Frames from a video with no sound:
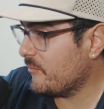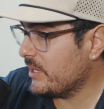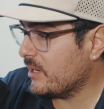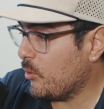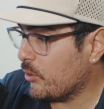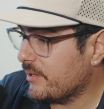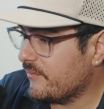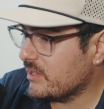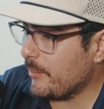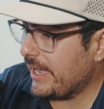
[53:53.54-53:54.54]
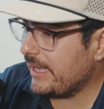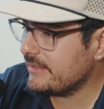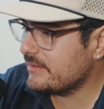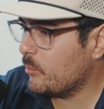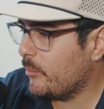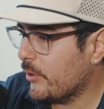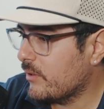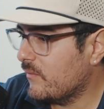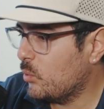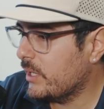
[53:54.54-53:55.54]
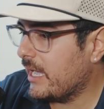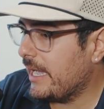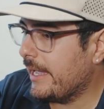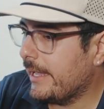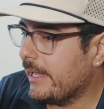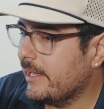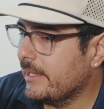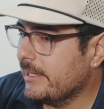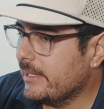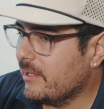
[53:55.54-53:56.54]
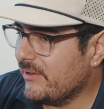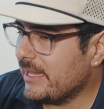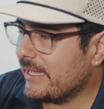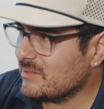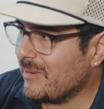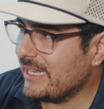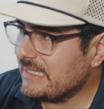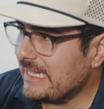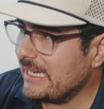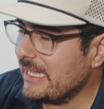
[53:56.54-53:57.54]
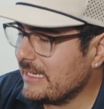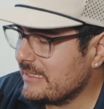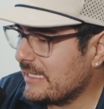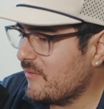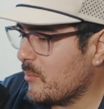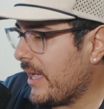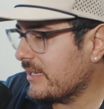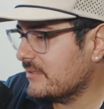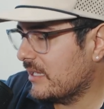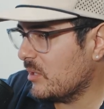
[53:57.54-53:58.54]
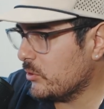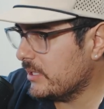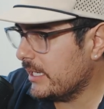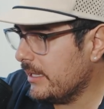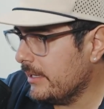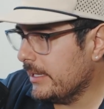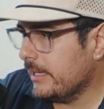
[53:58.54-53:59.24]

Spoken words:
I've been a part of in the past and part of what I feel like is my identity, and it's giving back to the community.